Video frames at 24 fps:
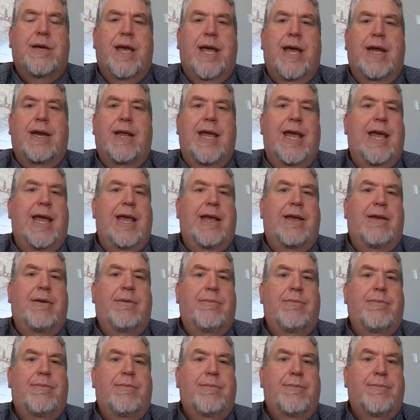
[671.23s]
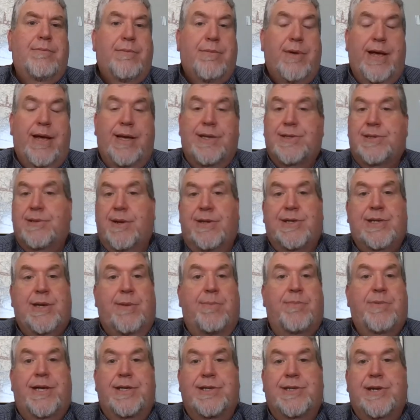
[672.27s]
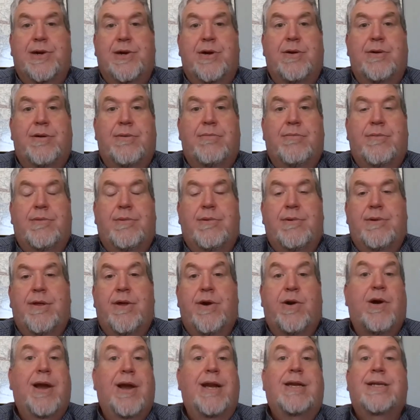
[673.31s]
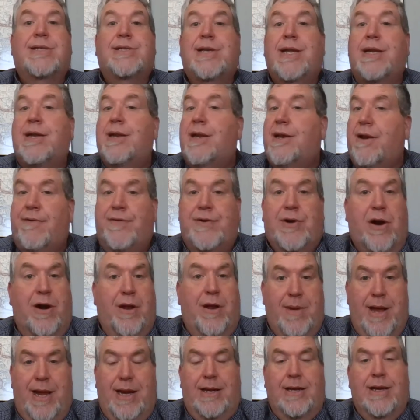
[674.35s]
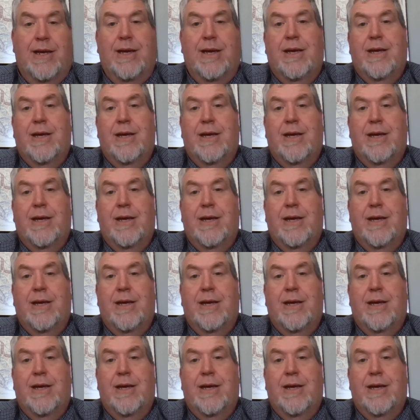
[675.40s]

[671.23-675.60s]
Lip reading: and he is some considered the great descendant of Charlemagne,